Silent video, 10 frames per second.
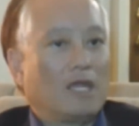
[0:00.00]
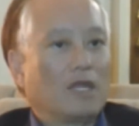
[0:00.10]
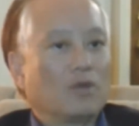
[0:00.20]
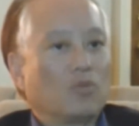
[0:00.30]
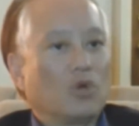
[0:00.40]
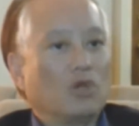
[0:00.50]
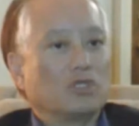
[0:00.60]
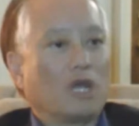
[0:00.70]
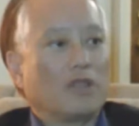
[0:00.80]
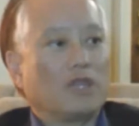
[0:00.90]
In other
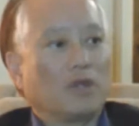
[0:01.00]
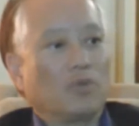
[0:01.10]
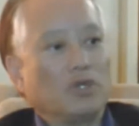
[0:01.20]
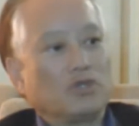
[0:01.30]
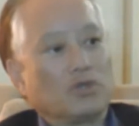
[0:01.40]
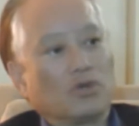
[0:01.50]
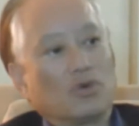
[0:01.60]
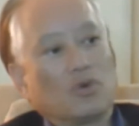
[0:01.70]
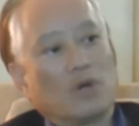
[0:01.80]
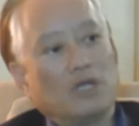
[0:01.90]
words, I think we should
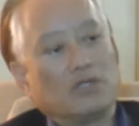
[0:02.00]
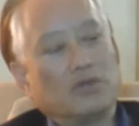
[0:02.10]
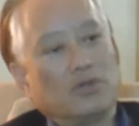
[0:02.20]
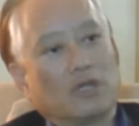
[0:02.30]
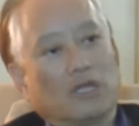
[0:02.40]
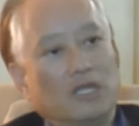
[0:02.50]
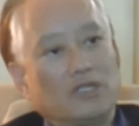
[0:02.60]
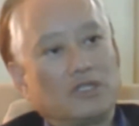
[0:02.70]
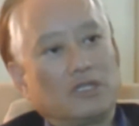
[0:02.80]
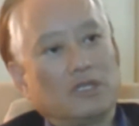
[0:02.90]
always do the
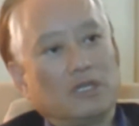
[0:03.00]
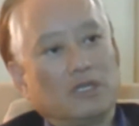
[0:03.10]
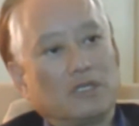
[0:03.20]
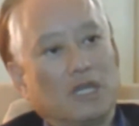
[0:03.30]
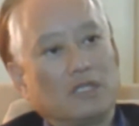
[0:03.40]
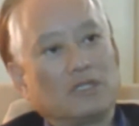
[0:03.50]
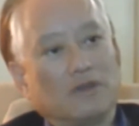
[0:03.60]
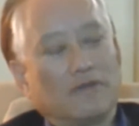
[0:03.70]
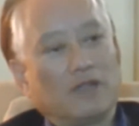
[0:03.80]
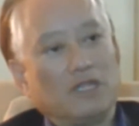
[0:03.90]
least
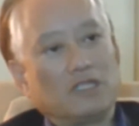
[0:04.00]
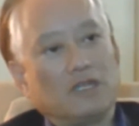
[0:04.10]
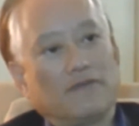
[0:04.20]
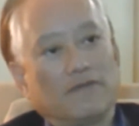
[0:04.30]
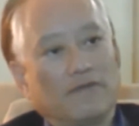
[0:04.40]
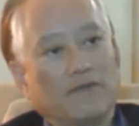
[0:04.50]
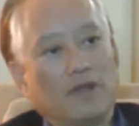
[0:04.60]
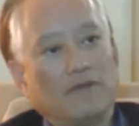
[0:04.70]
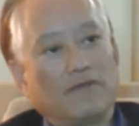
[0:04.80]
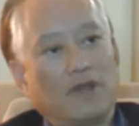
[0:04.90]
intensive, least
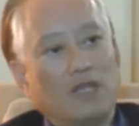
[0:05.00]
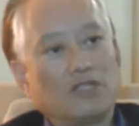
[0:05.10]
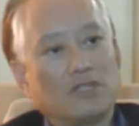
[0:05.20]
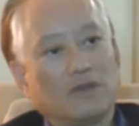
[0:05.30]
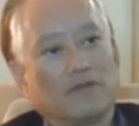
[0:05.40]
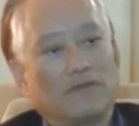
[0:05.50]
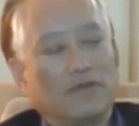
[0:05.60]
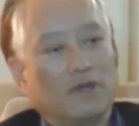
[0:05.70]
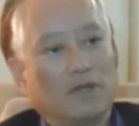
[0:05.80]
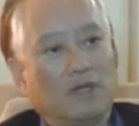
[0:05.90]

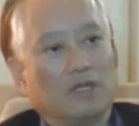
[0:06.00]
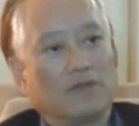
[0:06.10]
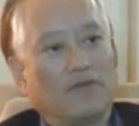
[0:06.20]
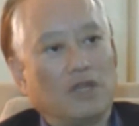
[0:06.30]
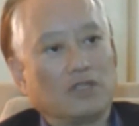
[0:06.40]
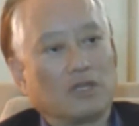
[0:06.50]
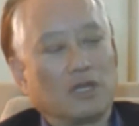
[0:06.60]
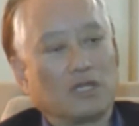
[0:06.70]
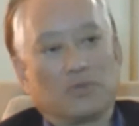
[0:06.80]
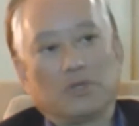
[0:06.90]
invasive
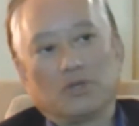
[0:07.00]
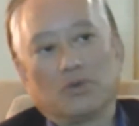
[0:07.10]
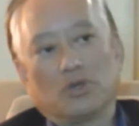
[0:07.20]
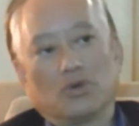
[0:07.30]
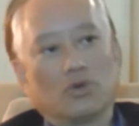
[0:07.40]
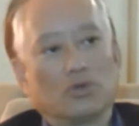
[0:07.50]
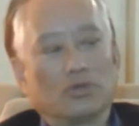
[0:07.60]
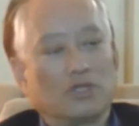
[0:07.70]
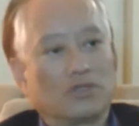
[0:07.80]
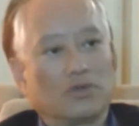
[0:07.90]
intervention as we do in
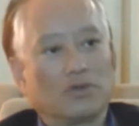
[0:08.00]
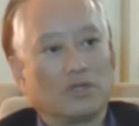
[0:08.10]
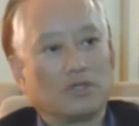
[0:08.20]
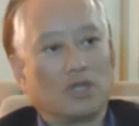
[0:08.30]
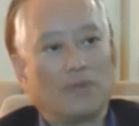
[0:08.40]
all disorders.